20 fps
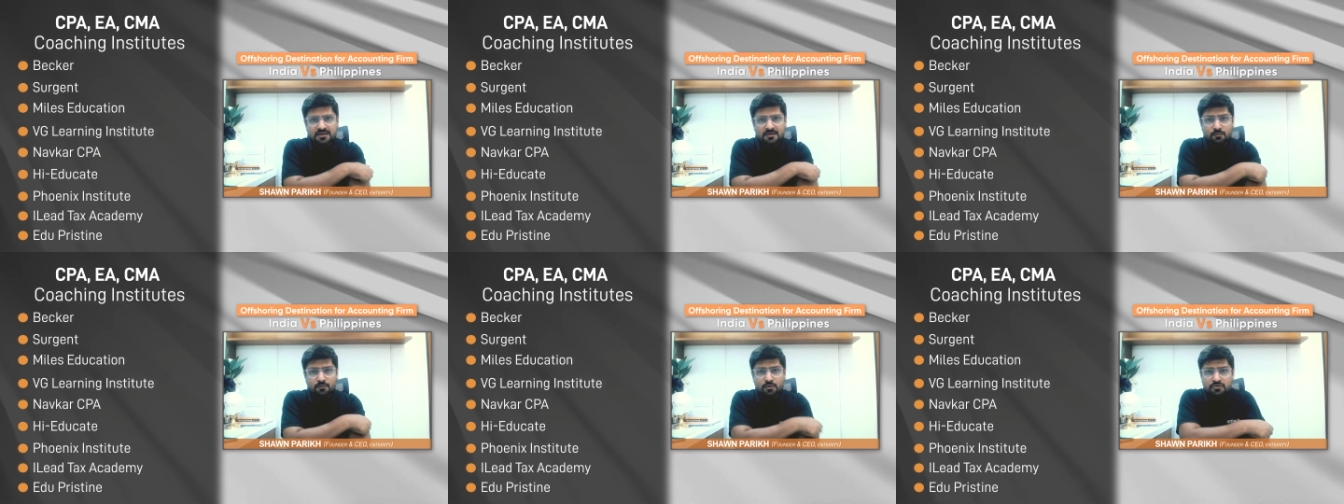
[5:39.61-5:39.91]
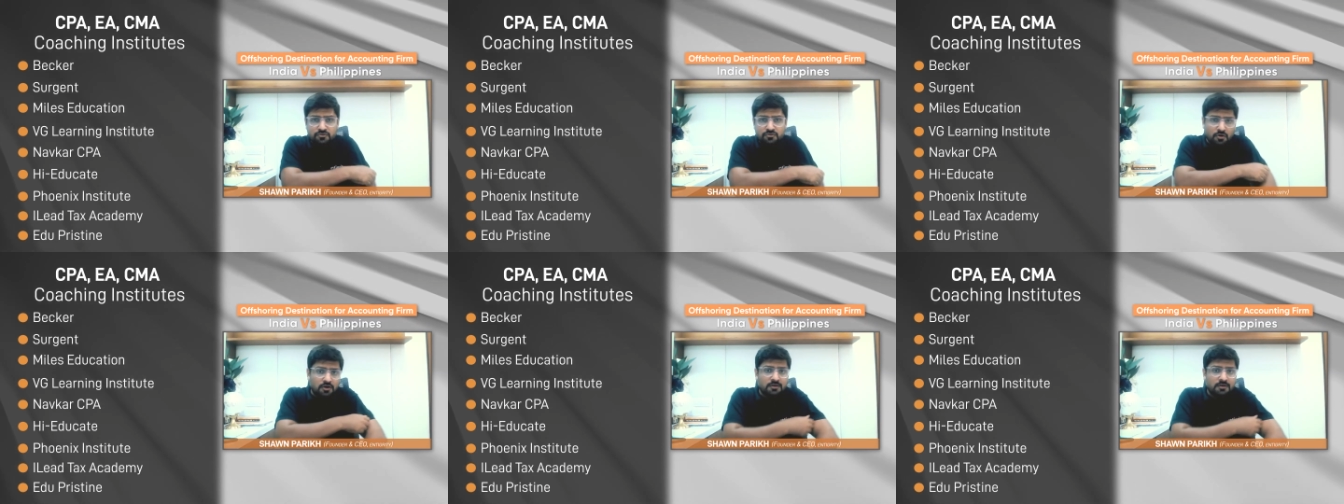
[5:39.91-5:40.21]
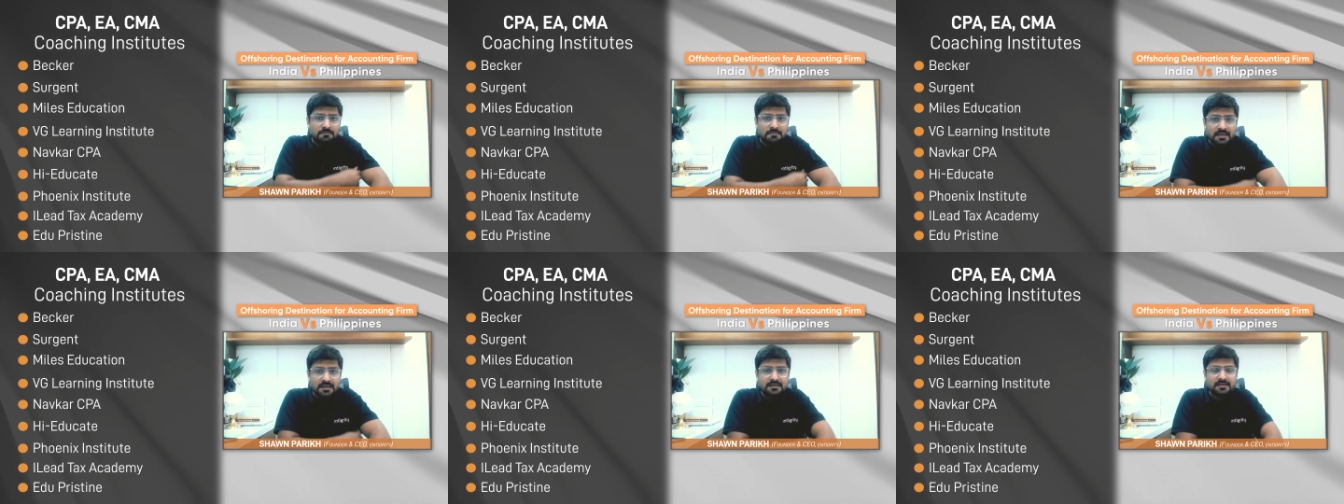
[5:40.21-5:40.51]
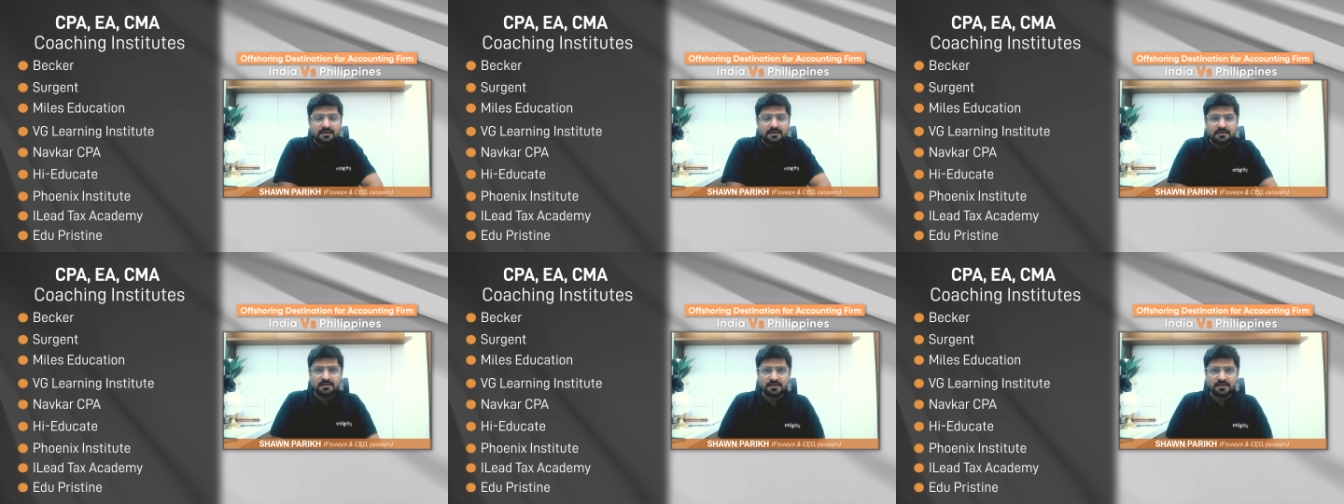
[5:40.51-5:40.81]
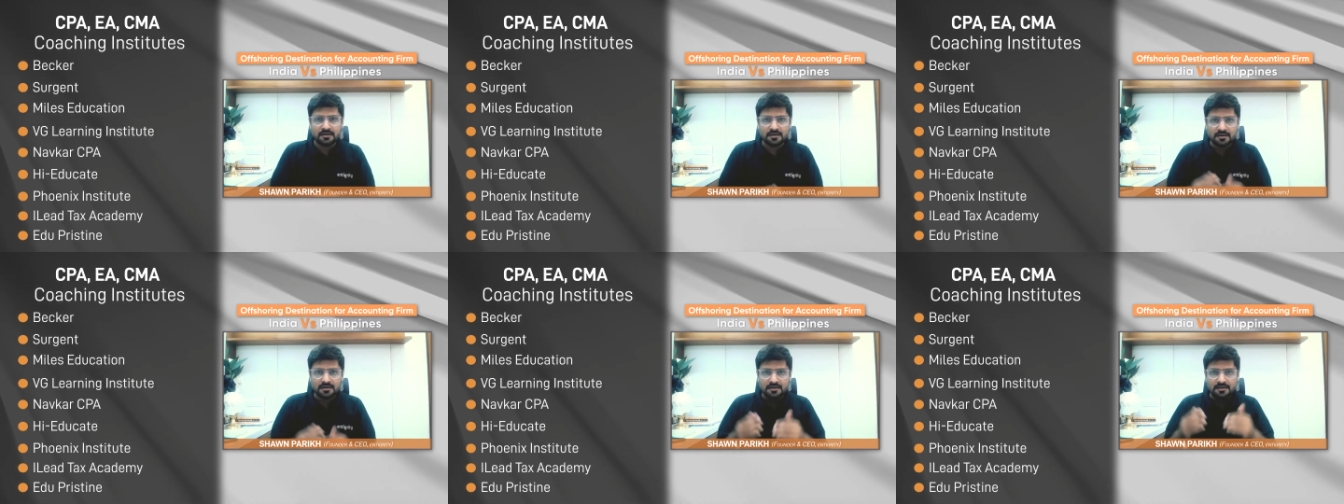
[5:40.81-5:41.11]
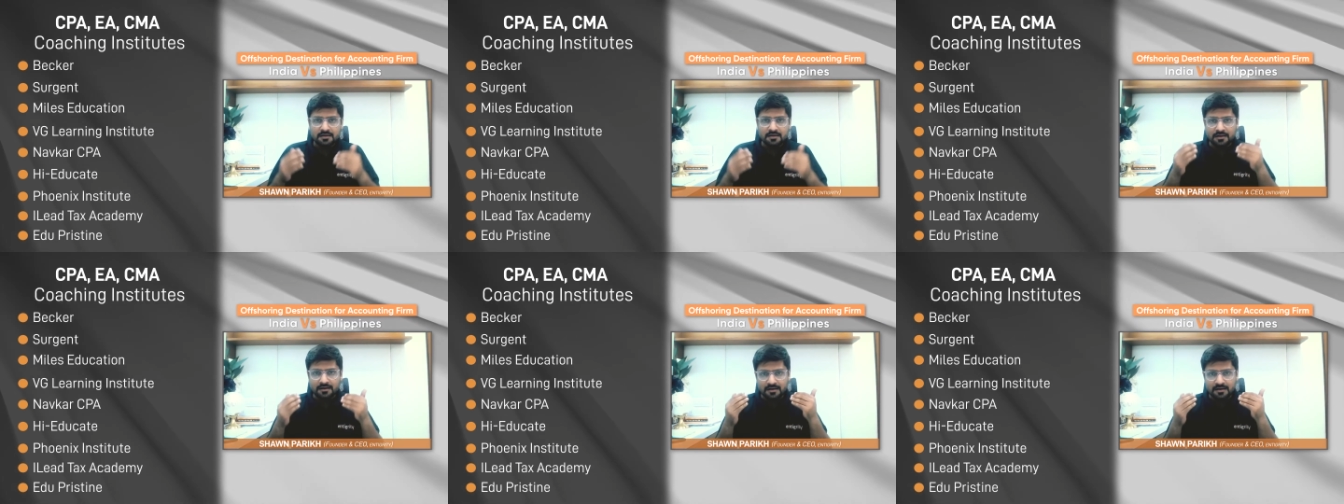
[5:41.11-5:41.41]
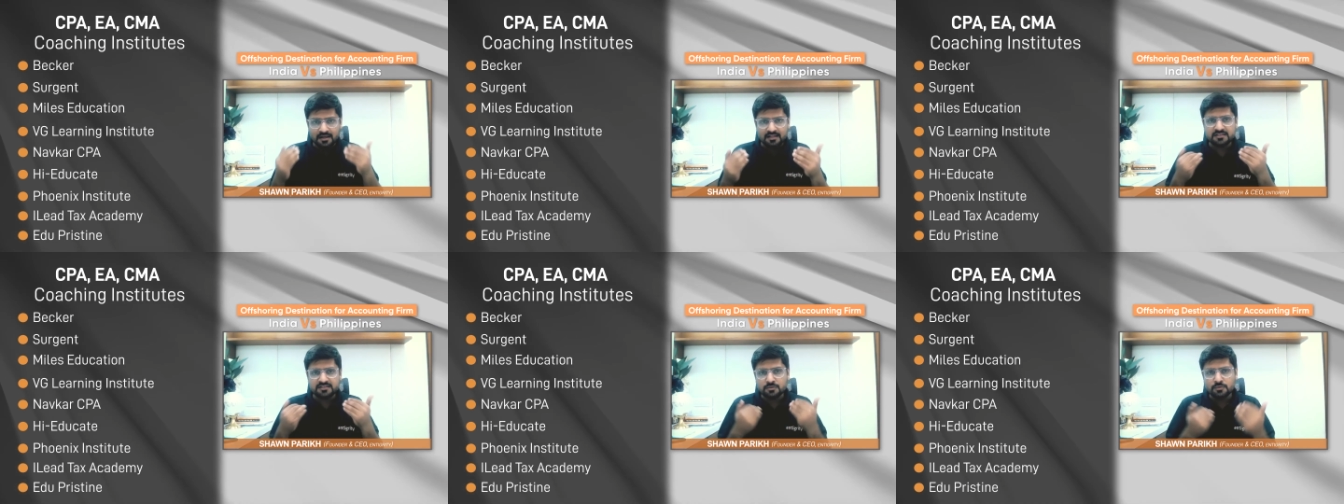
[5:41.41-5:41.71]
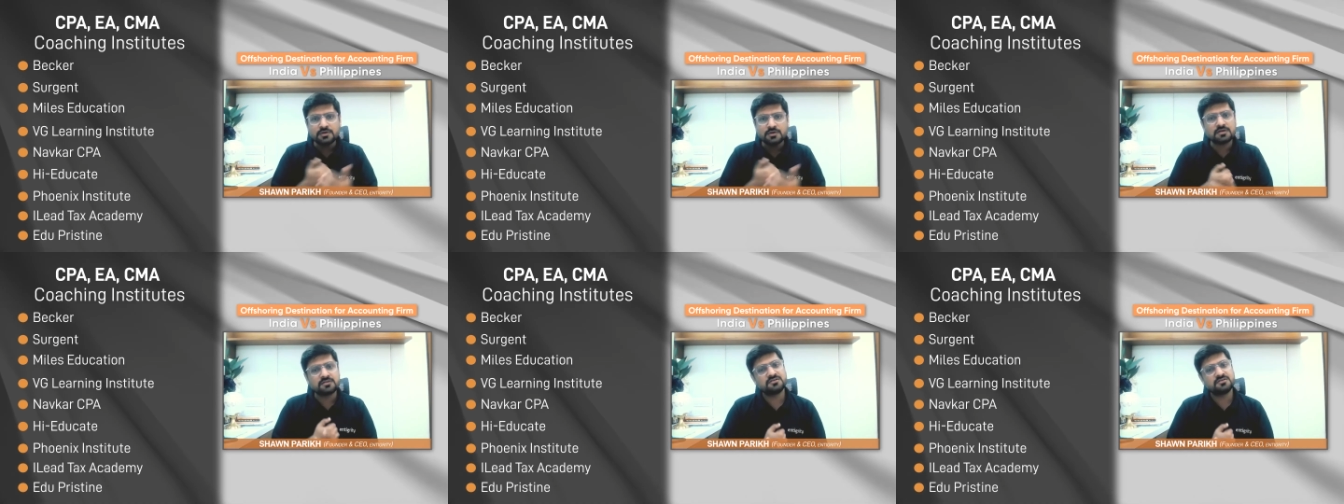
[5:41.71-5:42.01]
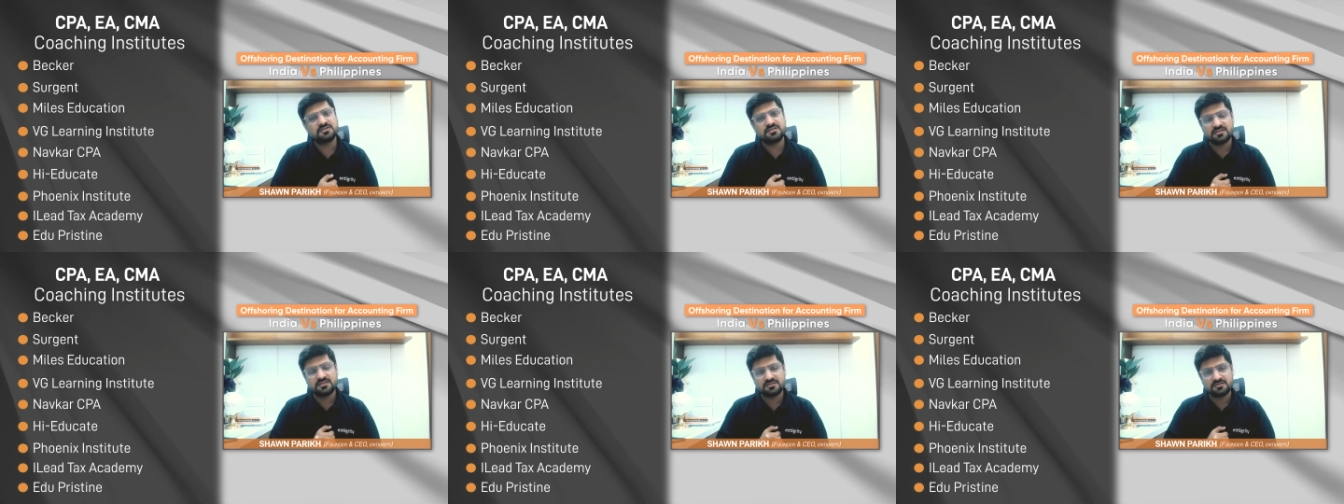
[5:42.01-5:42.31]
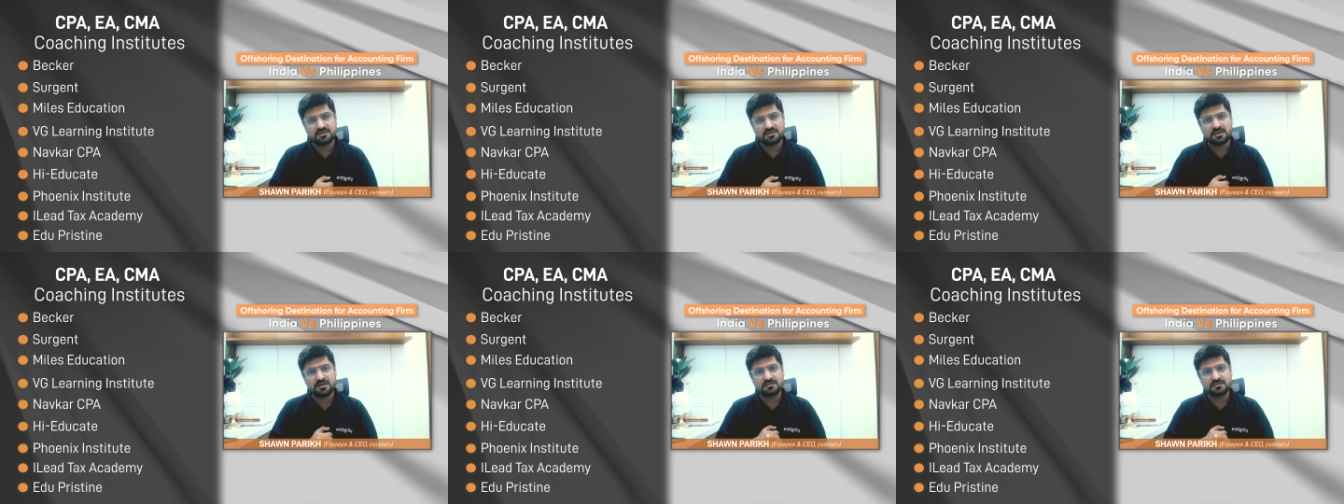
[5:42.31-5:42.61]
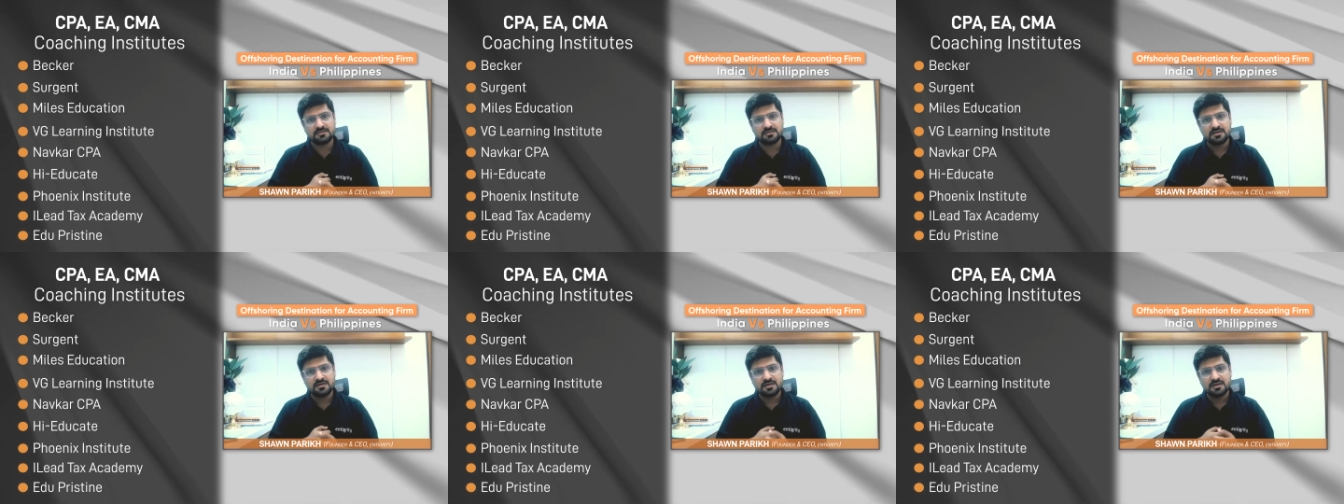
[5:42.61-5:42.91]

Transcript: was not a main career. In last two years, this has changed.